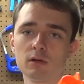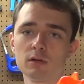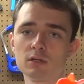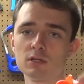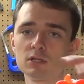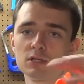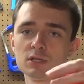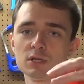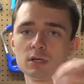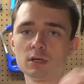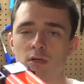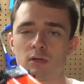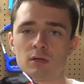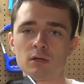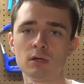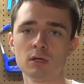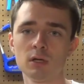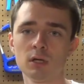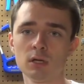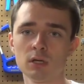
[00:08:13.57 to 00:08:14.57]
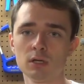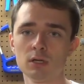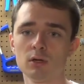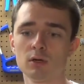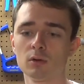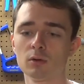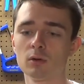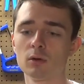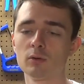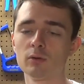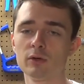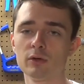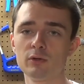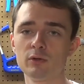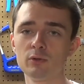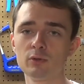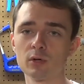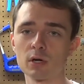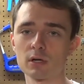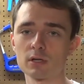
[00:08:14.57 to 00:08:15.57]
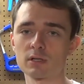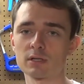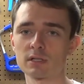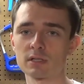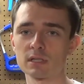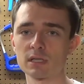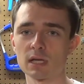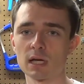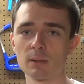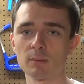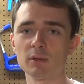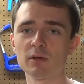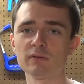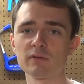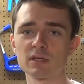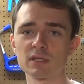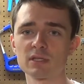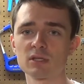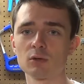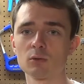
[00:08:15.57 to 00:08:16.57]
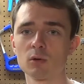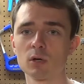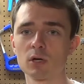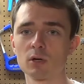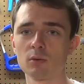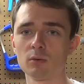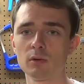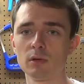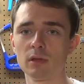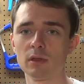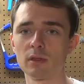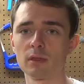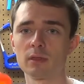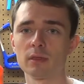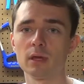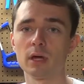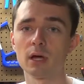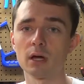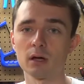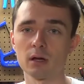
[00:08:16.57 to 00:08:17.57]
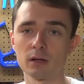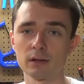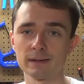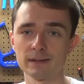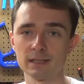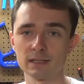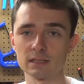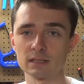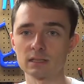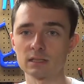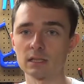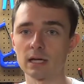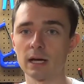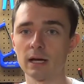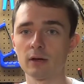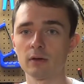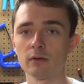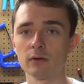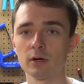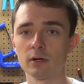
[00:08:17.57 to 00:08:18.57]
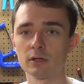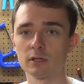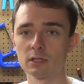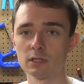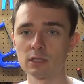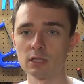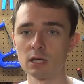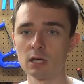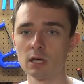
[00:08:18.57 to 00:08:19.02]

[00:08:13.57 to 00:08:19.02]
Just to, you know, load the two darts. I believe they still work with Elite style darts.